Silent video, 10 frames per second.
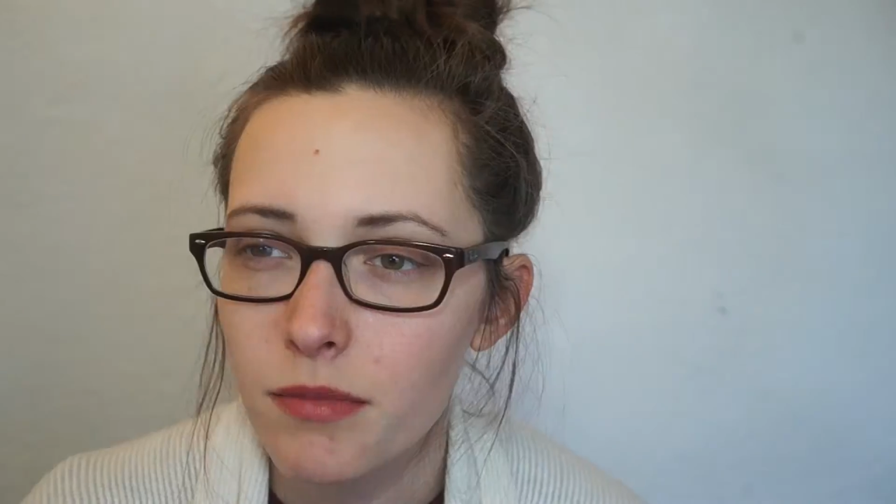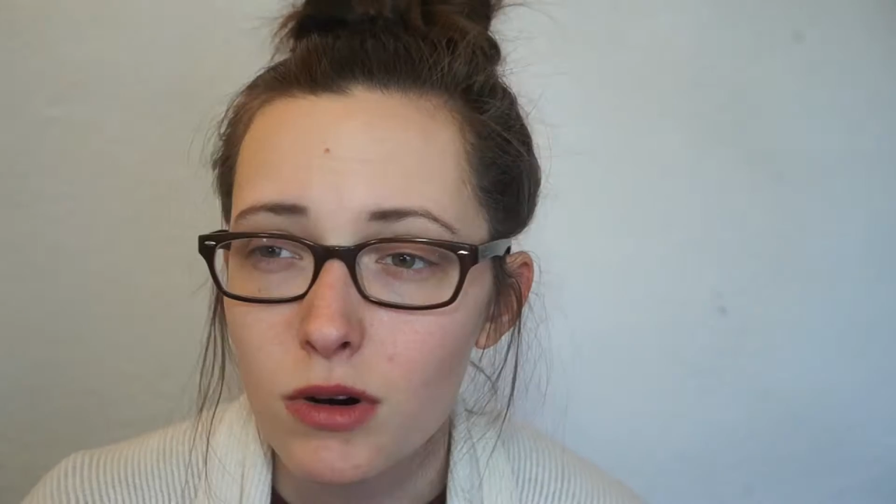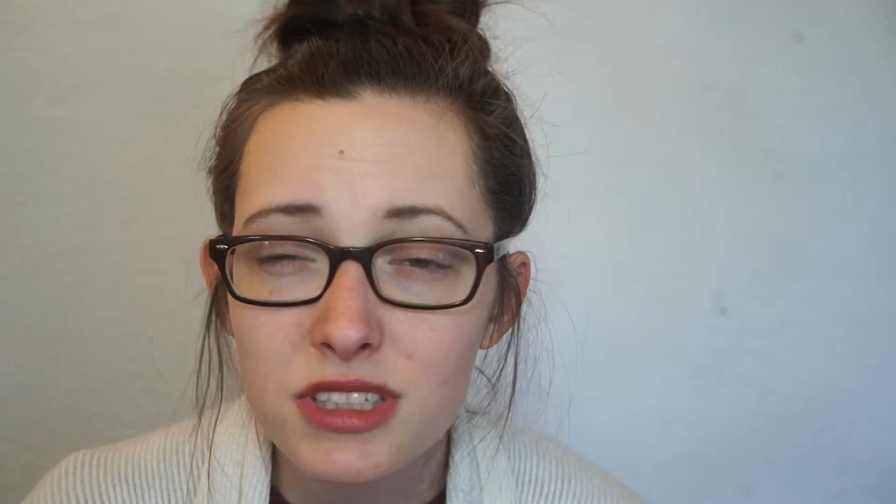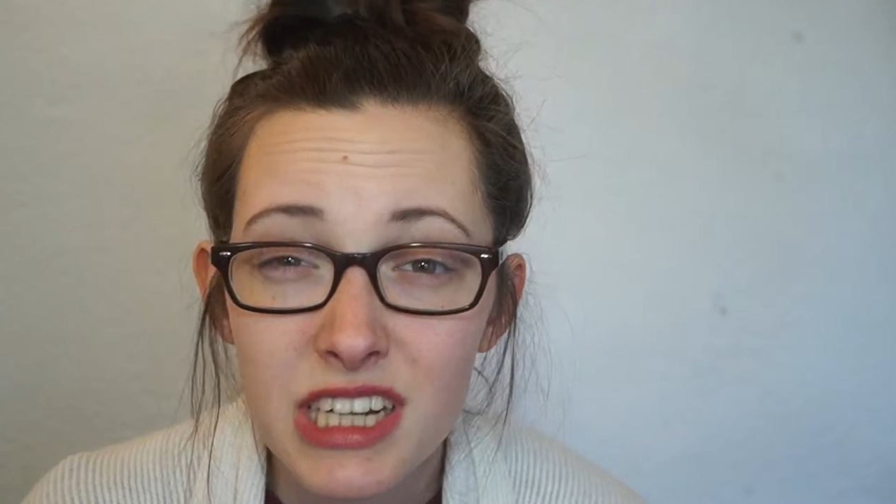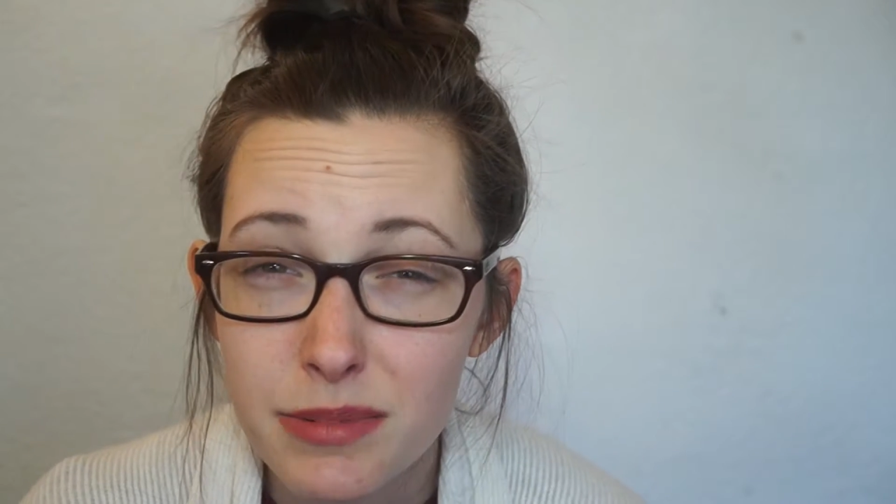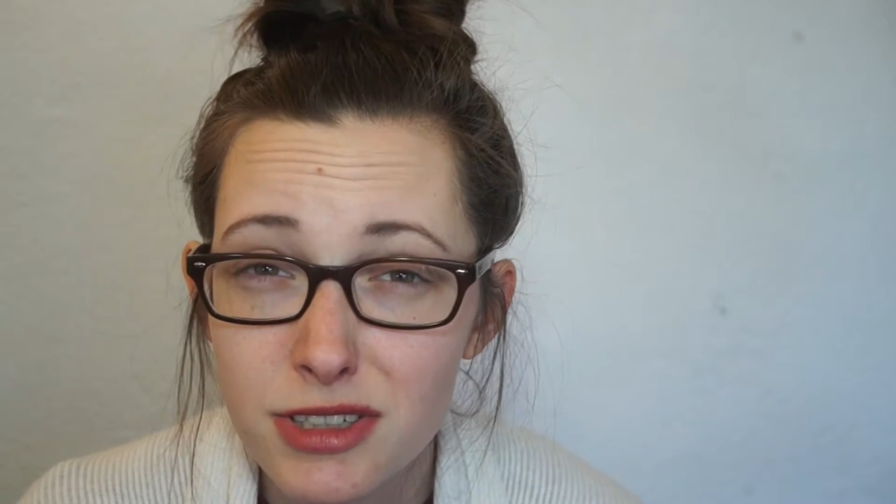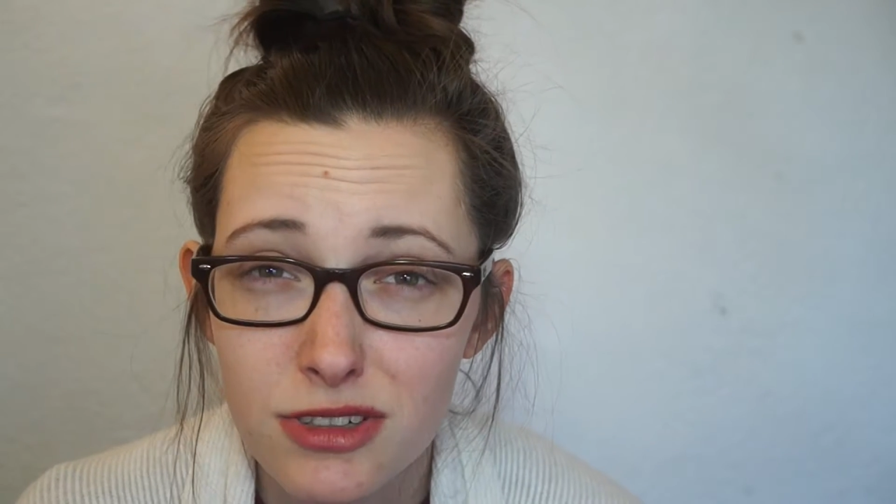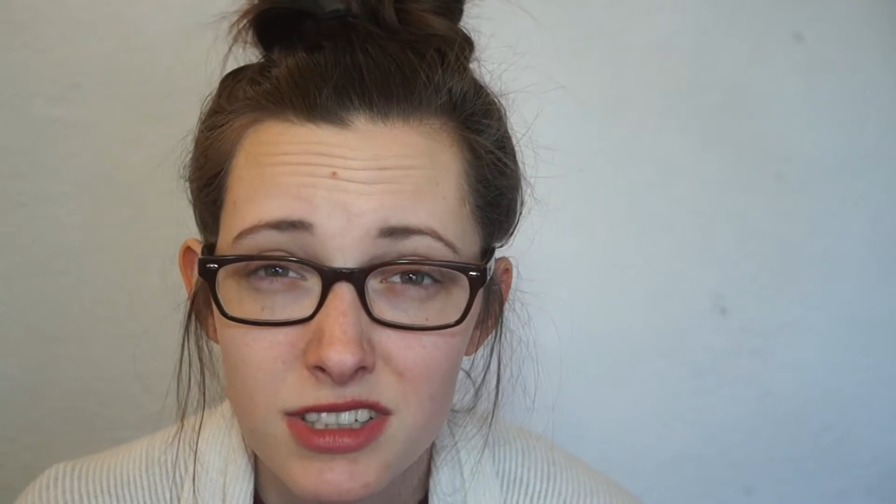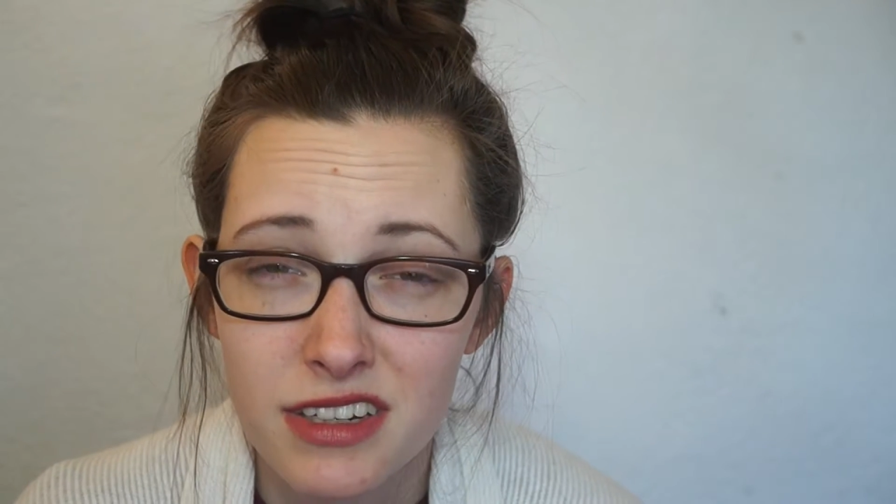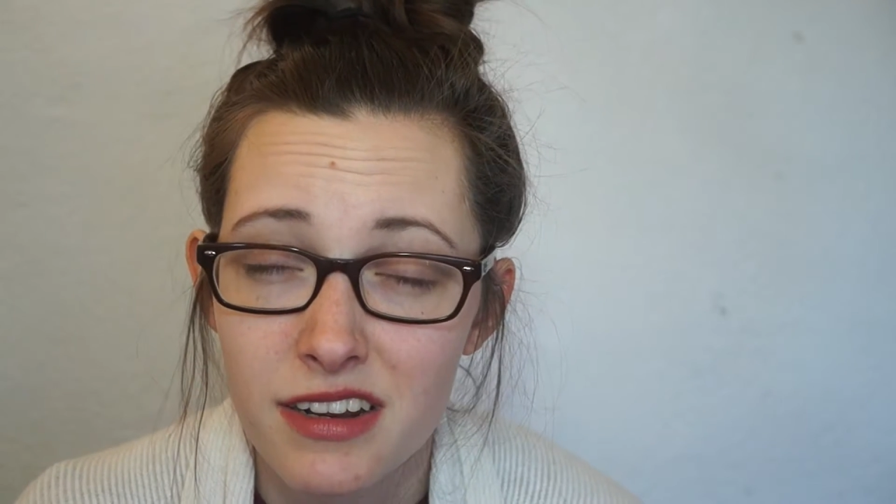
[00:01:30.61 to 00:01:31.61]
most
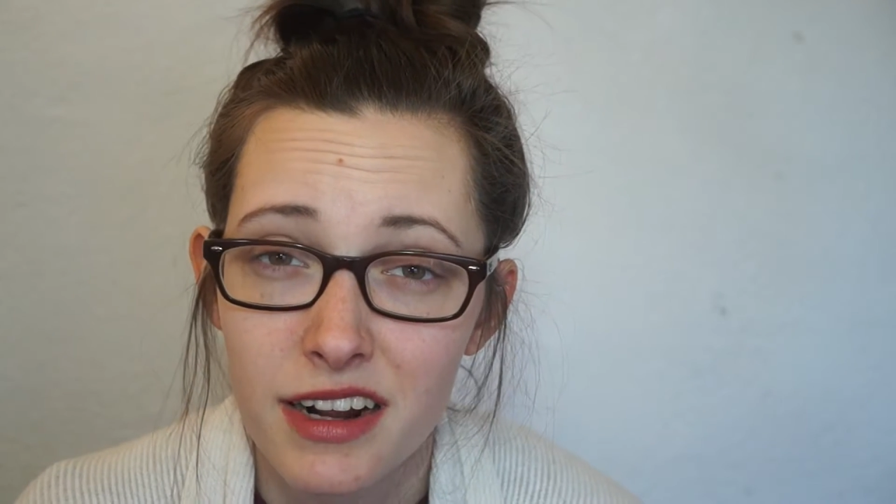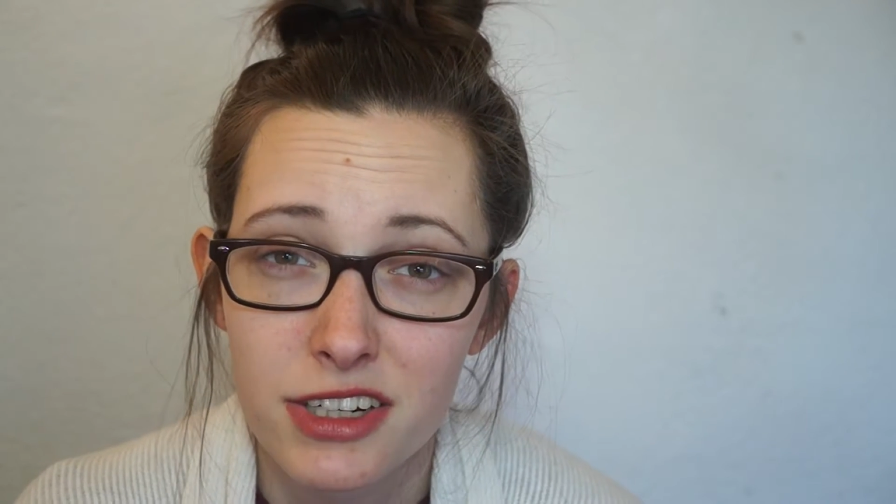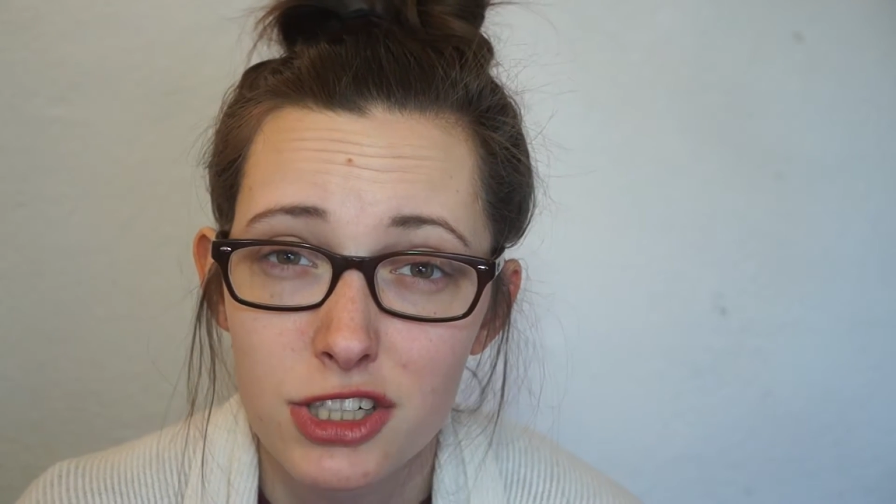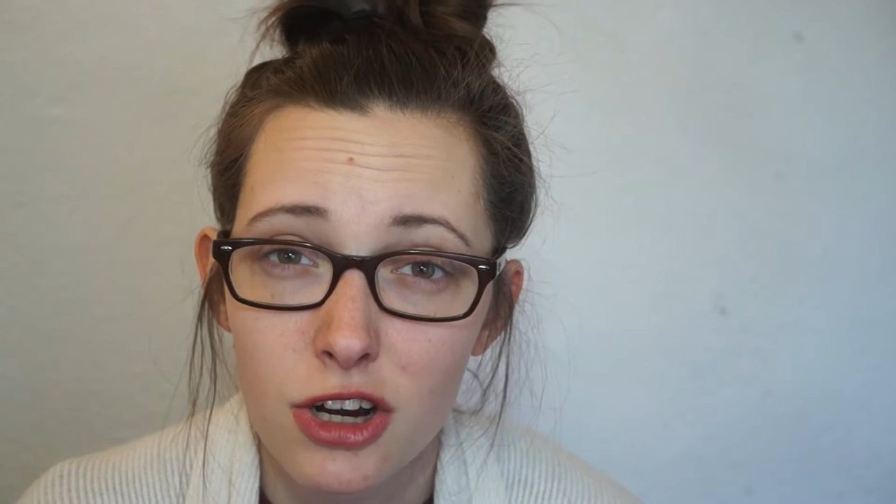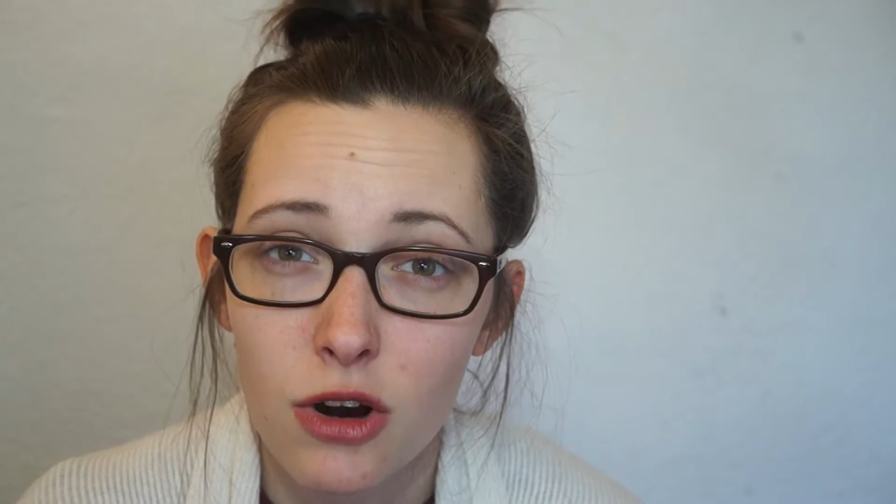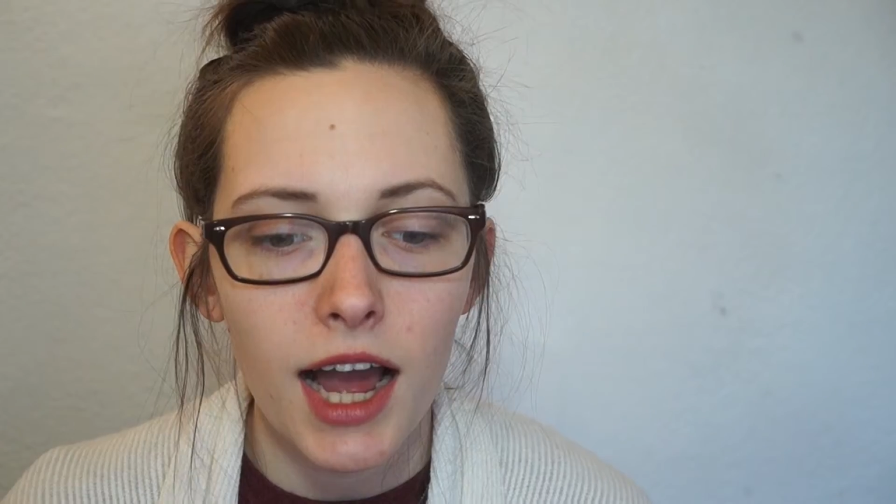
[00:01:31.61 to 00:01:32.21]
episodes of The Tonight Show.